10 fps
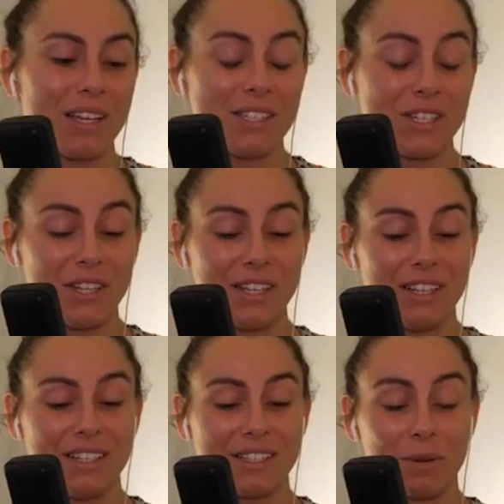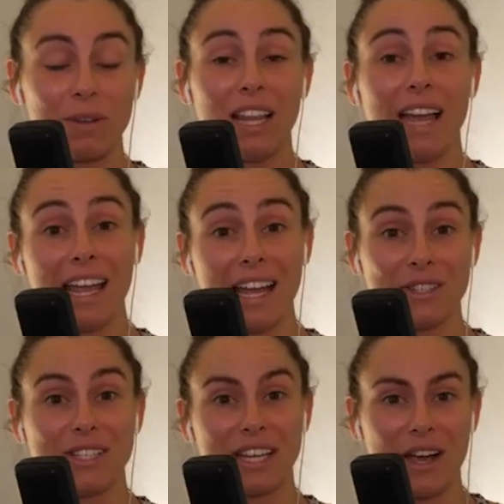to, to relay how
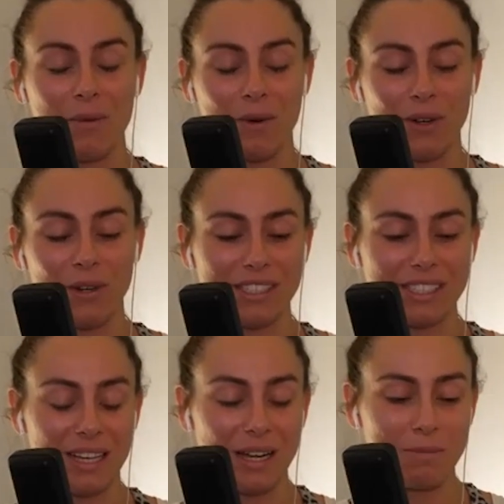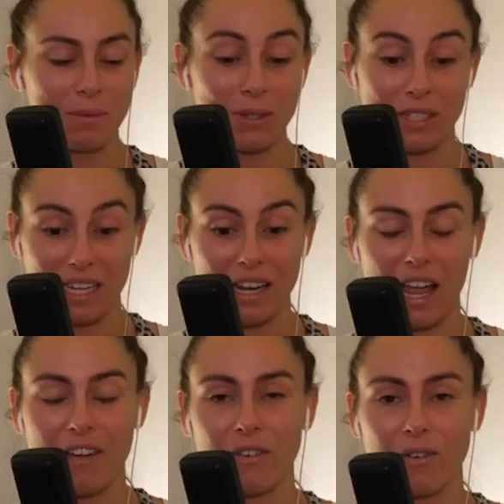sick I was. Um, 'cause again,
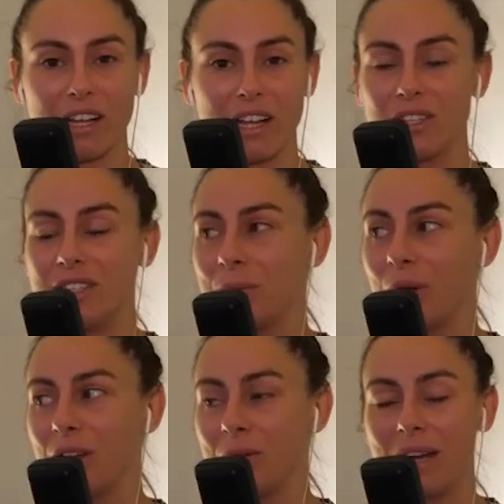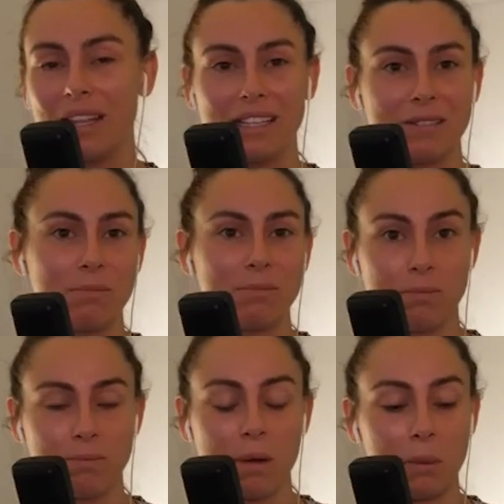I haven't actually spoken about this
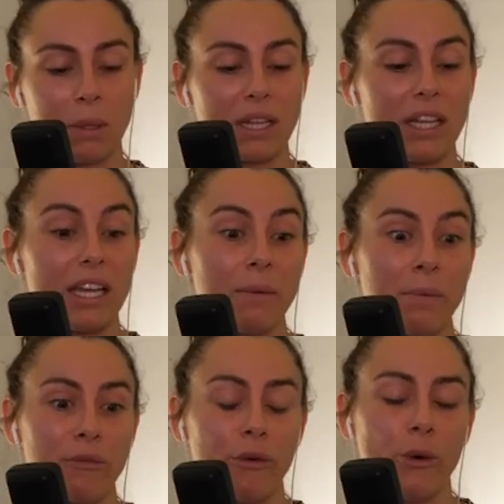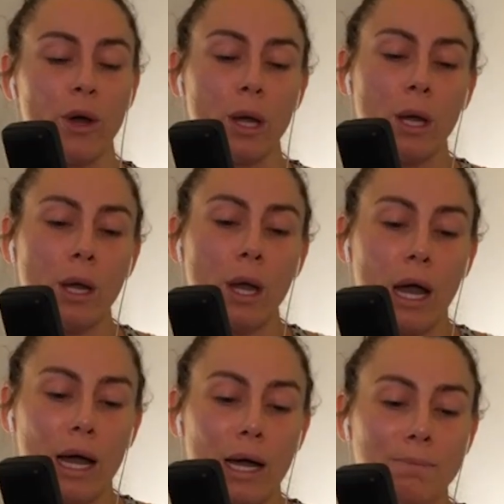publicly before.
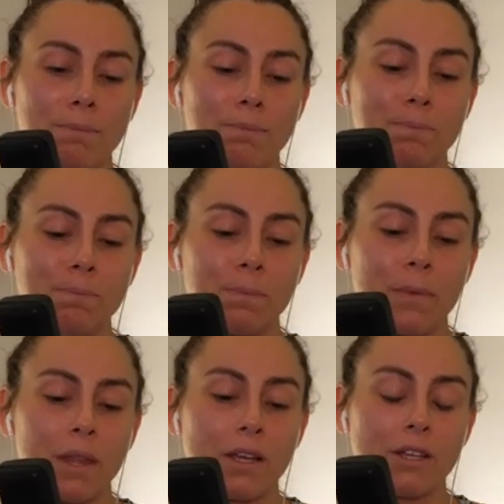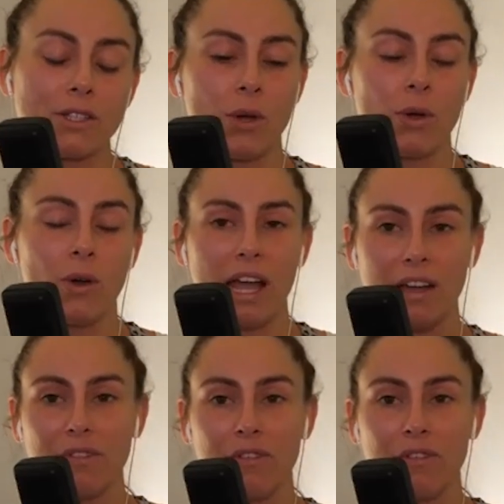Um, so have the